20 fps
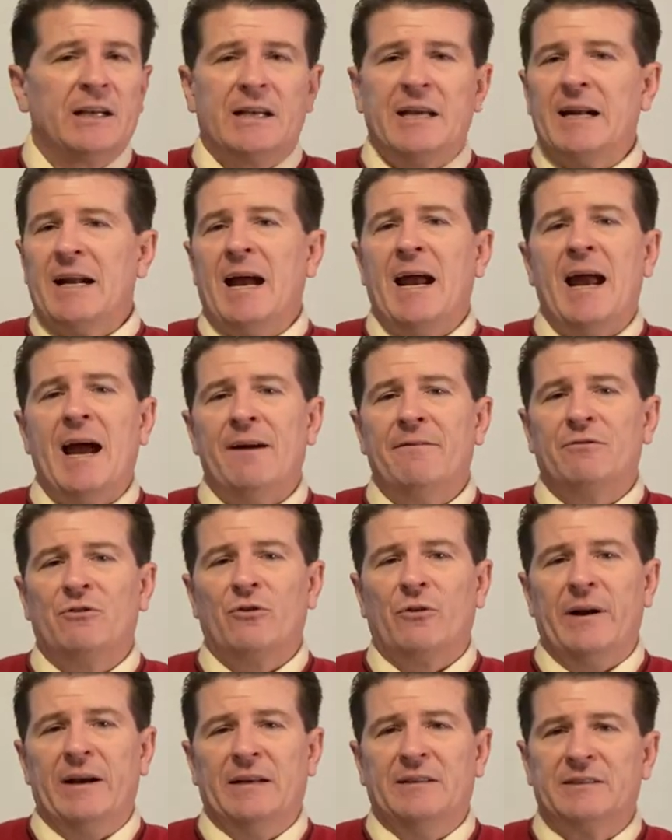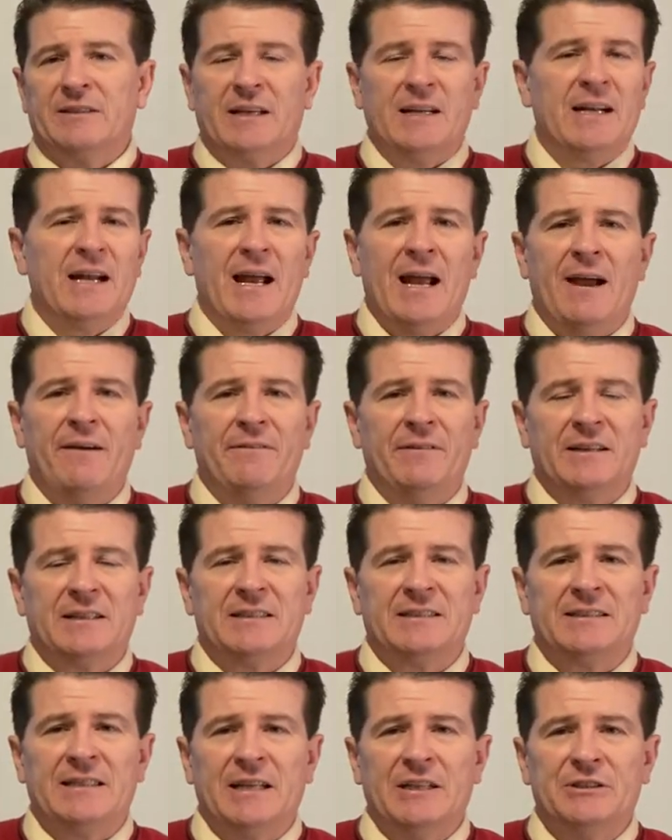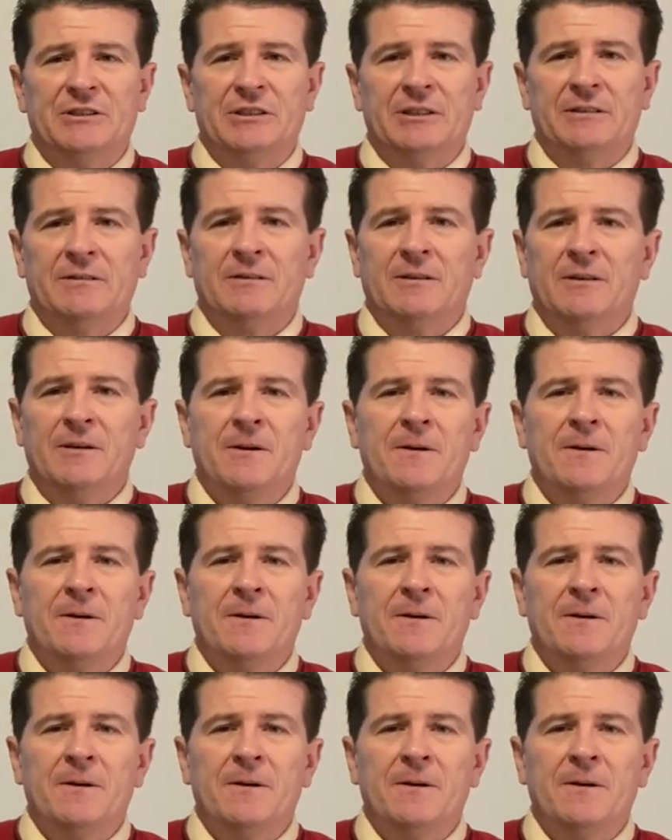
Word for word: can I have grace? Can I have an extension?